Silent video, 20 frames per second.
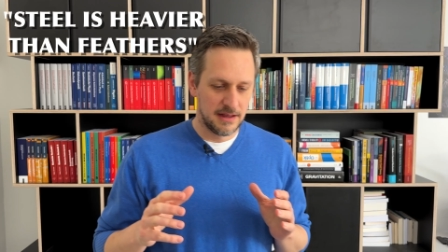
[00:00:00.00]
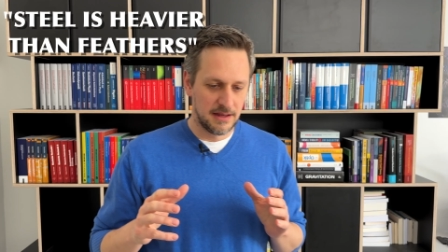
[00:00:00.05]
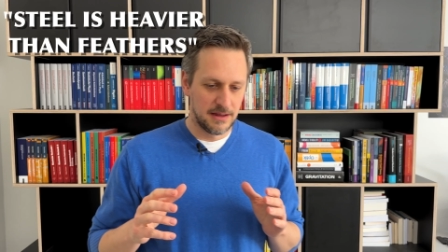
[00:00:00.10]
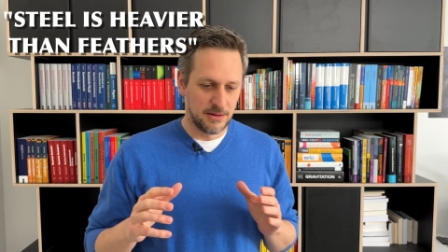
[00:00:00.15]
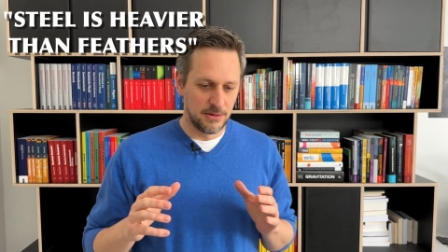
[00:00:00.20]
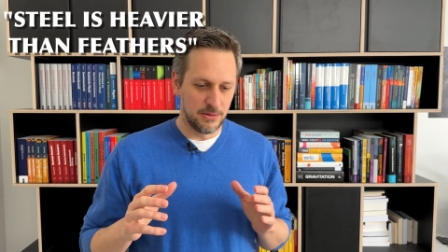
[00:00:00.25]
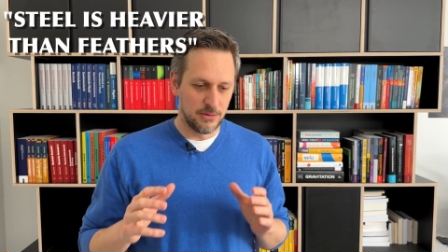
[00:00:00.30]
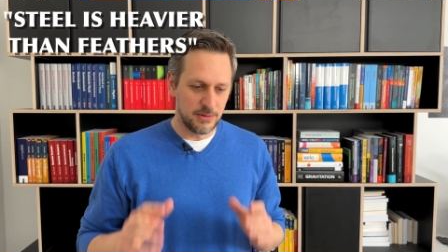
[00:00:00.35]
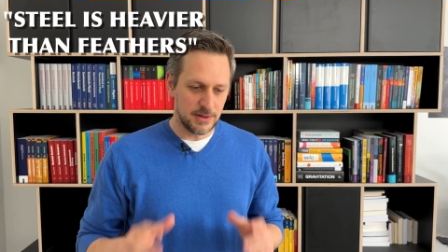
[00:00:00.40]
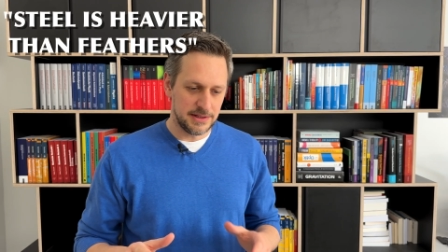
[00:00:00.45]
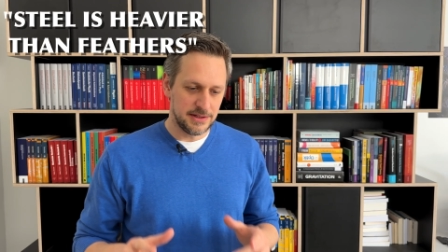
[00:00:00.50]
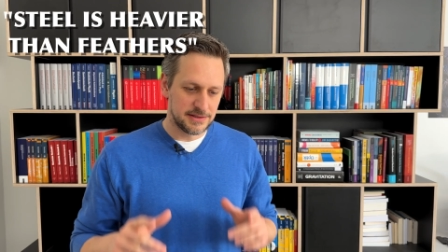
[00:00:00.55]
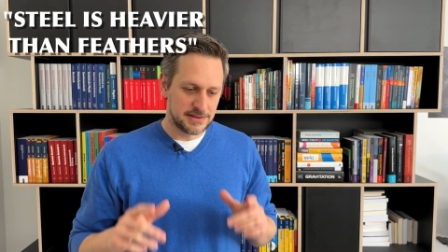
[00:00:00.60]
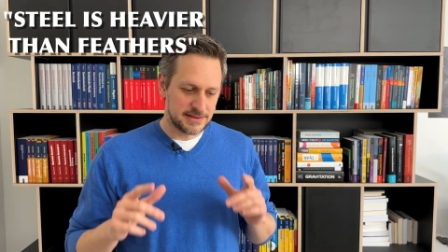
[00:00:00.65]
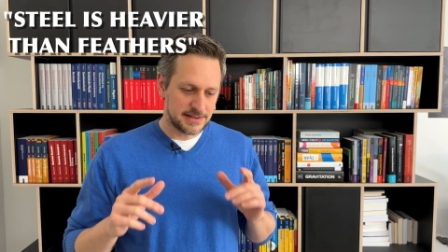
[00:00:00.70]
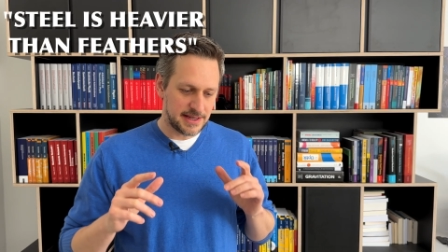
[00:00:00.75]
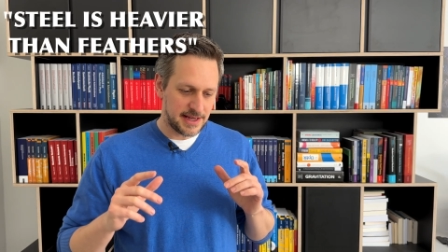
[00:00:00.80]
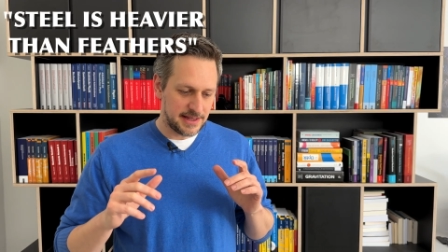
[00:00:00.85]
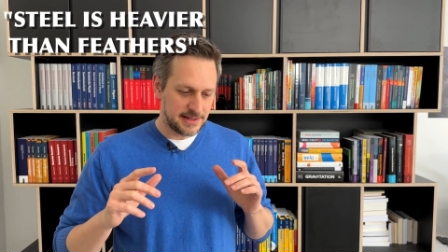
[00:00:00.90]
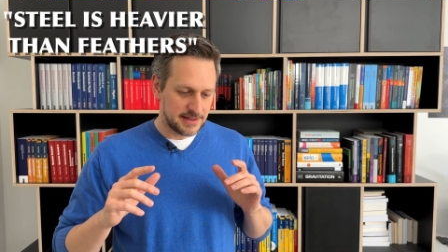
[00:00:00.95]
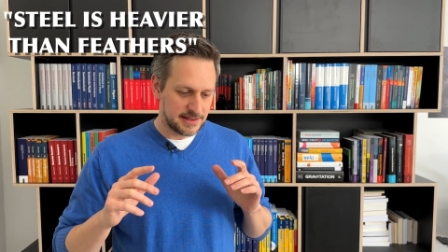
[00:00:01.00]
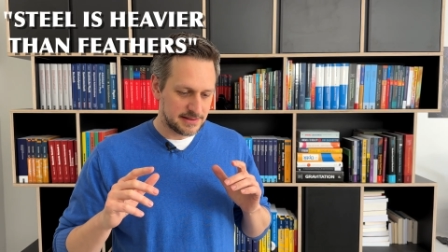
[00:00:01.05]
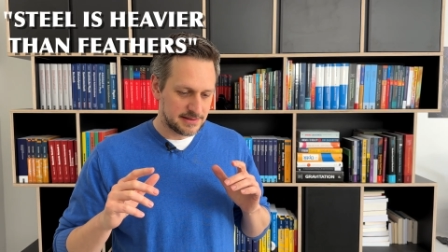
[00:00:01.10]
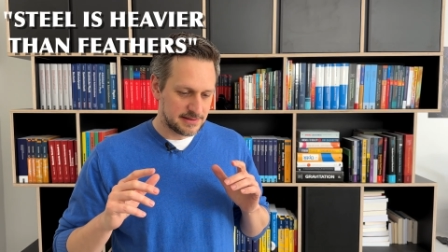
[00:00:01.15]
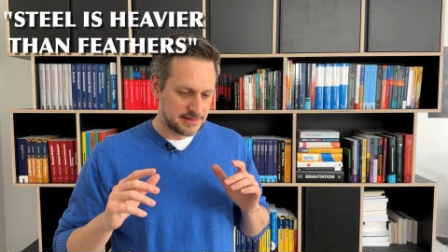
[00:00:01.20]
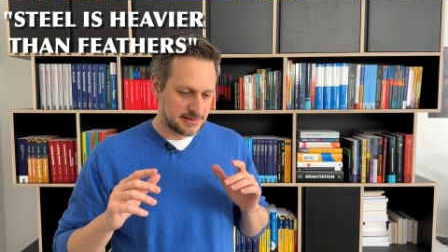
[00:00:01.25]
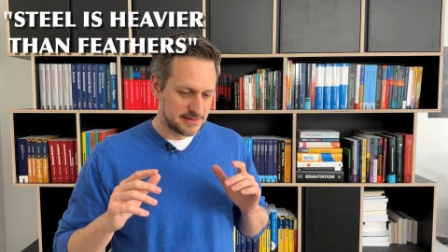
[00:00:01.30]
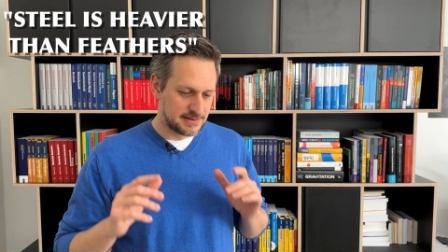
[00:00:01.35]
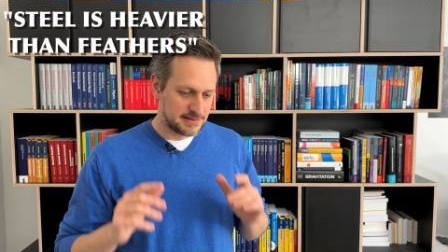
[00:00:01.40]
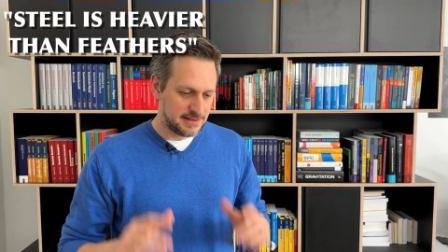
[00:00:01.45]
When you say that
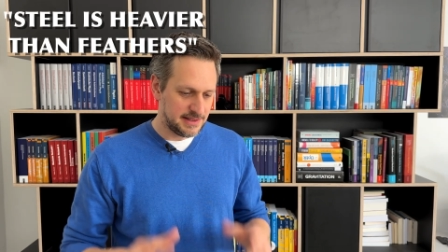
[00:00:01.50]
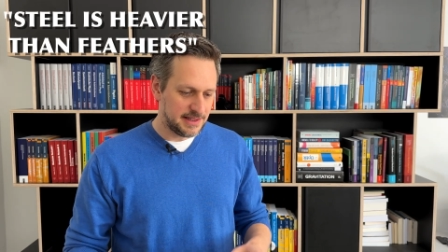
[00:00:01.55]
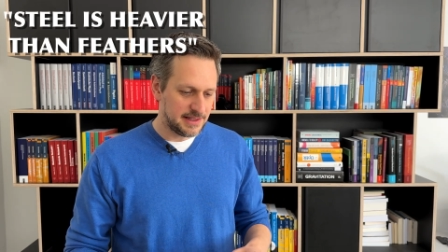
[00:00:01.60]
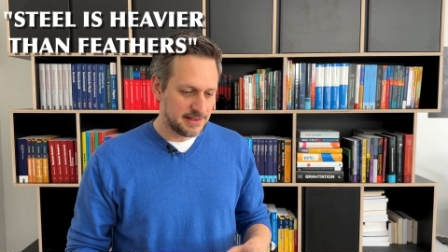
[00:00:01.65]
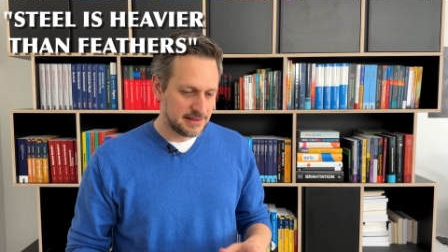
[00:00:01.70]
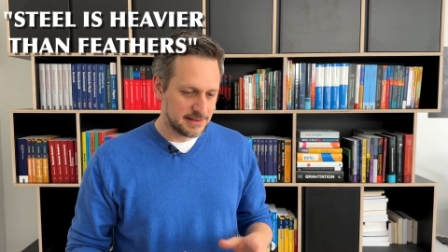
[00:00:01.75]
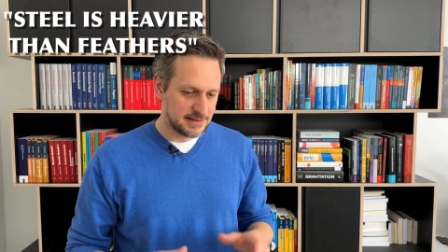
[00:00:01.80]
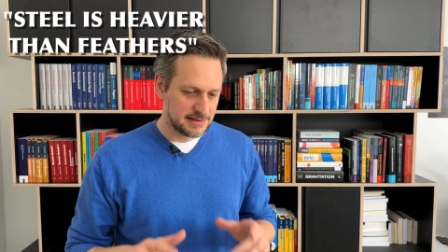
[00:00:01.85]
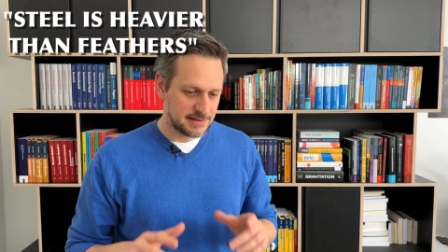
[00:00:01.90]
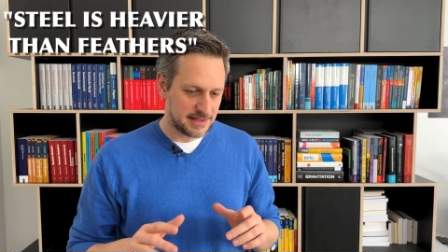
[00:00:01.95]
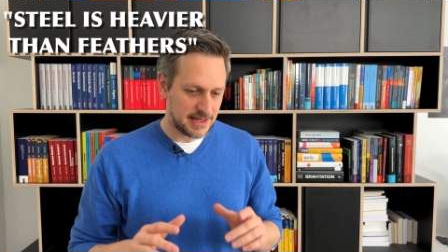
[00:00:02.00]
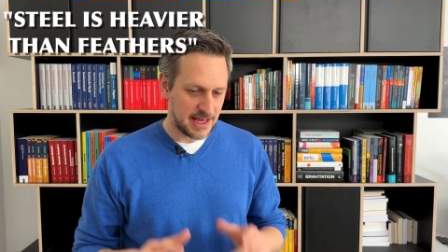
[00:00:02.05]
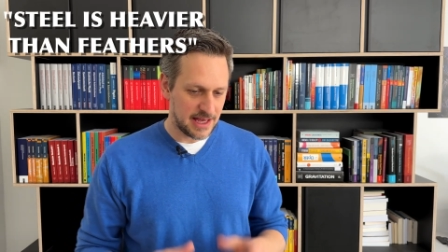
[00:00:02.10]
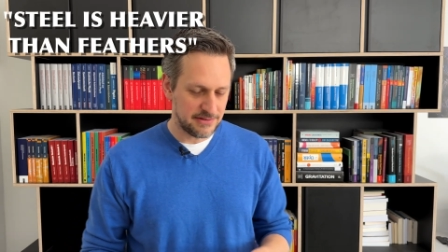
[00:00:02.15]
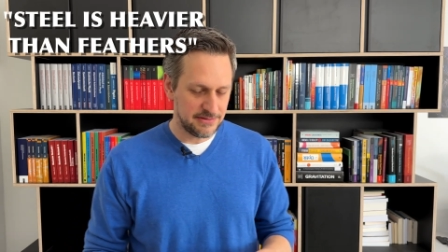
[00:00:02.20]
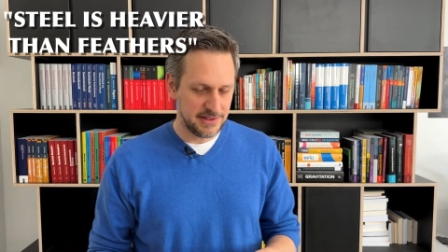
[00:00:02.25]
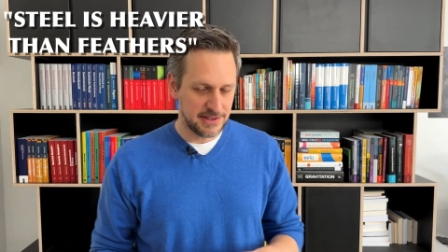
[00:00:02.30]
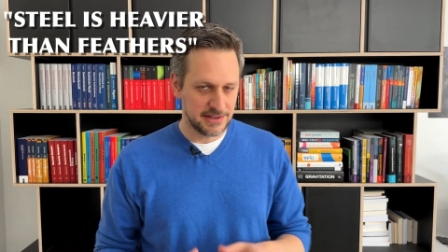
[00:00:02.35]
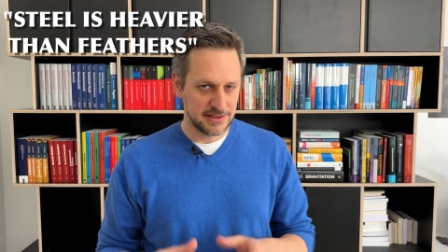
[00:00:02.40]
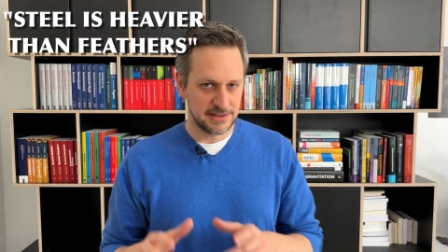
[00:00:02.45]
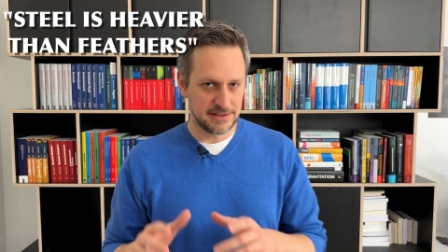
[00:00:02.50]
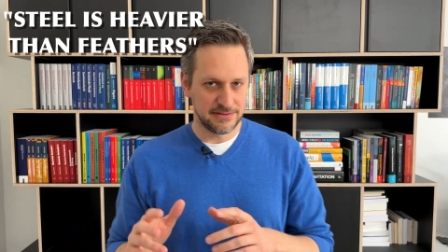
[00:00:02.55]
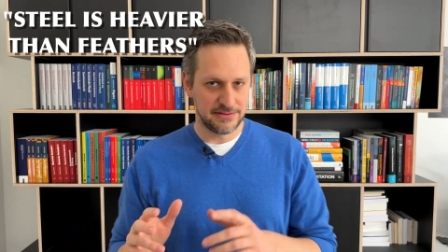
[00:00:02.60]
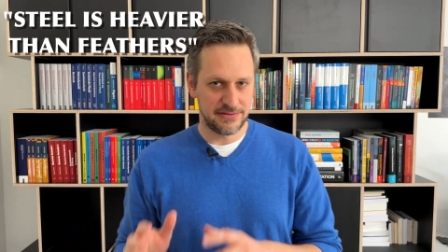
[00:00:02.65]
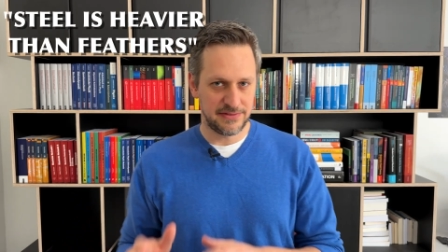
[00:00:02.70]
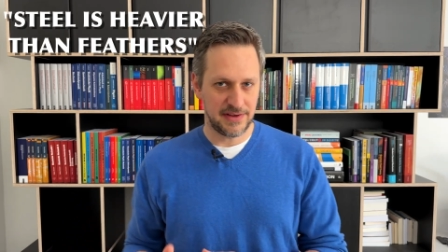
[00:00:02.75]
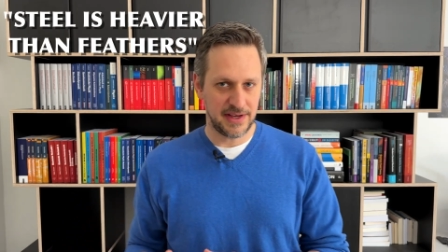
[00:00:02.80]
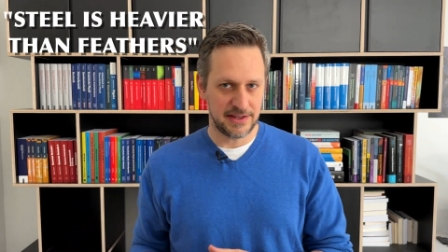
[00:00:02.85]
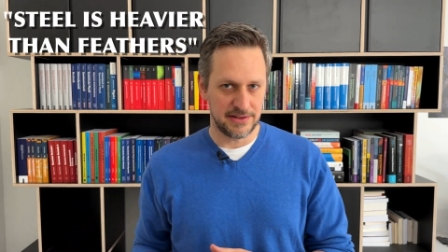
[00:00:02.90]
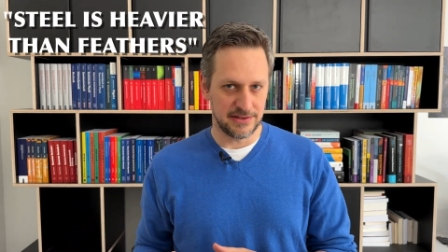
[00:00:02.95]
steel is heavier than
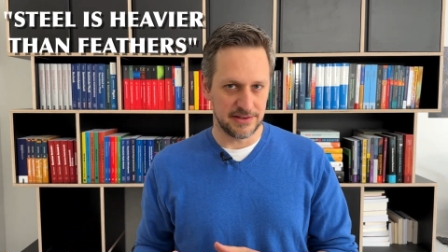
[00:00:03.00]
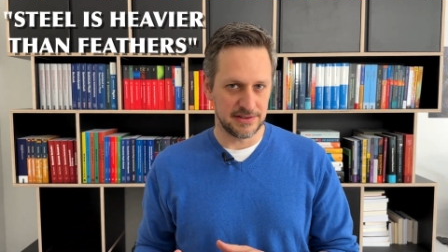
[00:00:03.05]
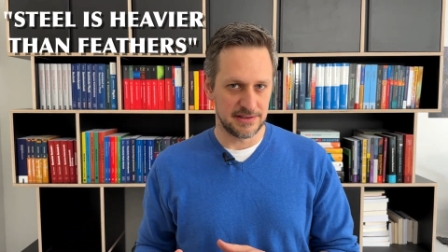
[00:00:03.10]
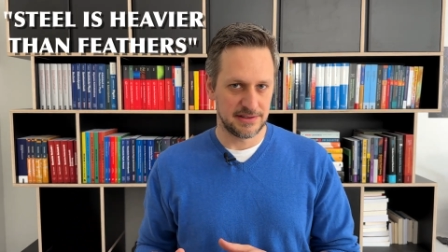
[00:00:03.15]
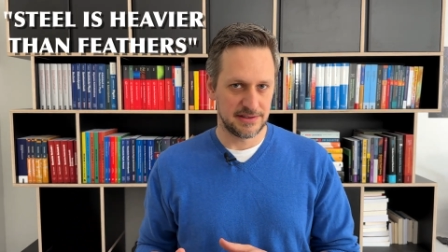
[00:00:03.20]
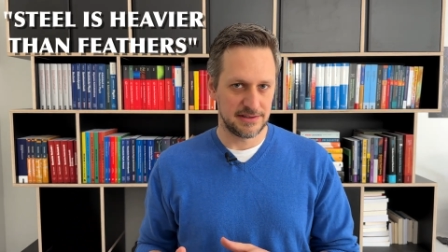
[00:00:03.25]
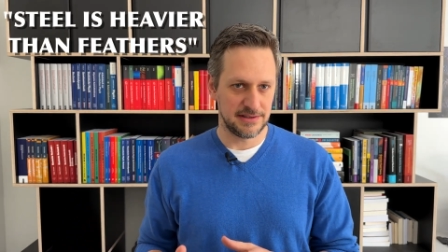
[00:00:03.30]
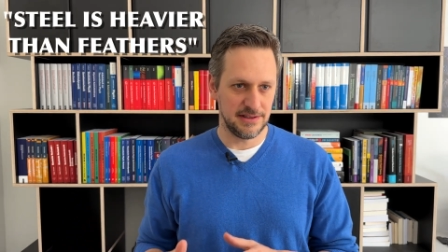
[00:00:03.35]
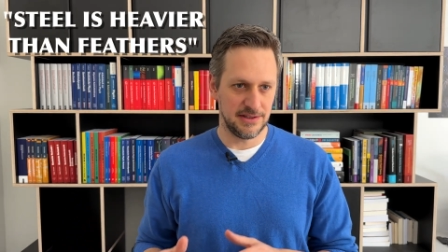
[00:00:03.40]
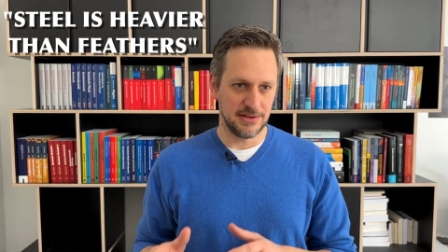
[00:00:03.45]
feathers,